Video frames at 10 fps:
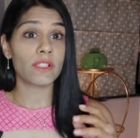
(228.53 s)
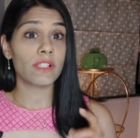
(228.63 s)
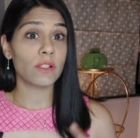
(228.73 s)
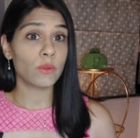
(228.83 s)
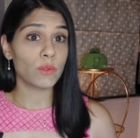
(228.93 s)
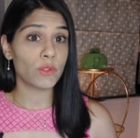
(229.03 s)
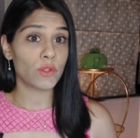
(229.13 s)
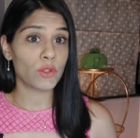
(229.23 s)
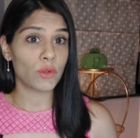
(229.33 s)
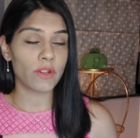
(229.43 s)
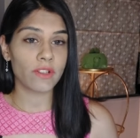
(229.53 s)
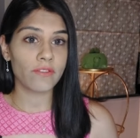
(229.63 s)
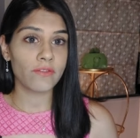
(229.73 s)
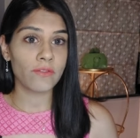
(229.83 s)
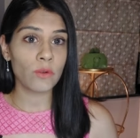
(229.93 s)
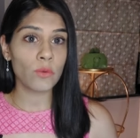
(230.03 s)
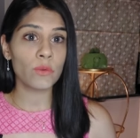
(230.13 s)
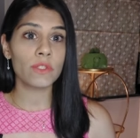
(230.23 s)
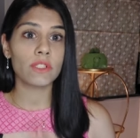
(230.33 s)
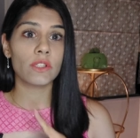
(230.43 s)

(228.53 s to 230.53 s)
includes your sugary foods,